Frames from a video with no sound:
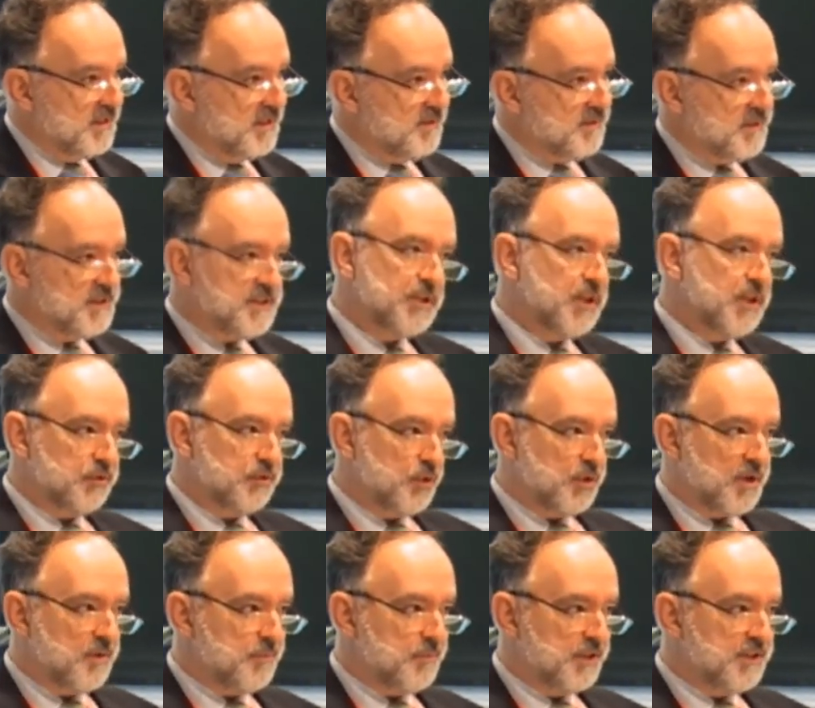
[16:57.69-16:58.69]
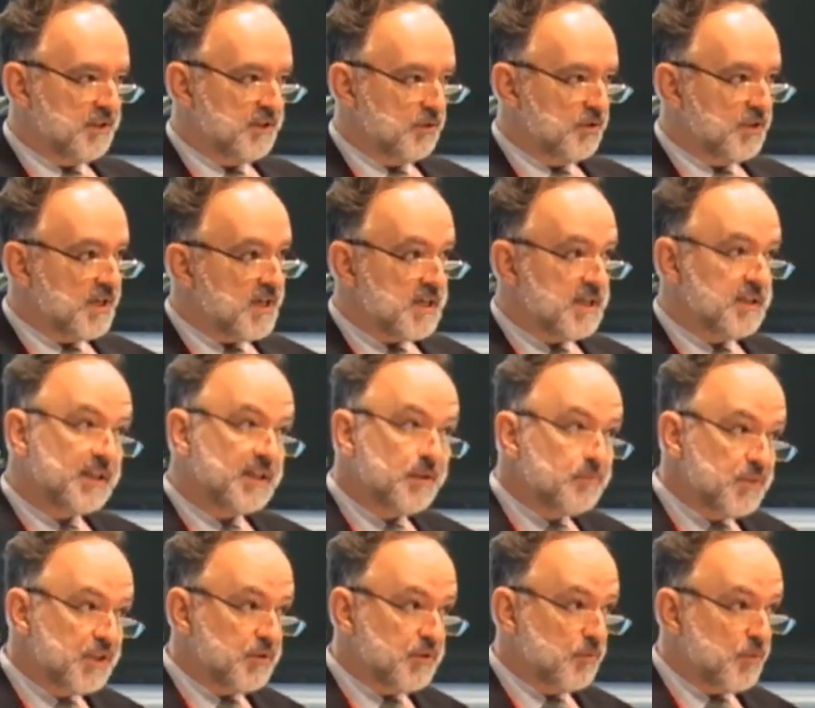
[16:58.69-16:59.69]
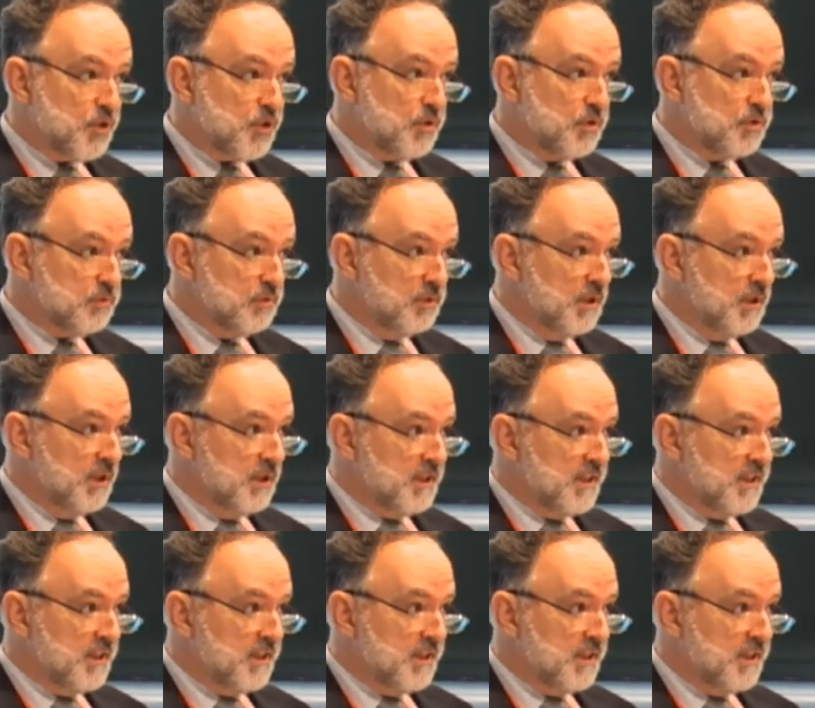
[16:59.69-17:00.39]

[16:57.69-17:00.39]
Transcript: And if it's not your company today, it can be tomorrow.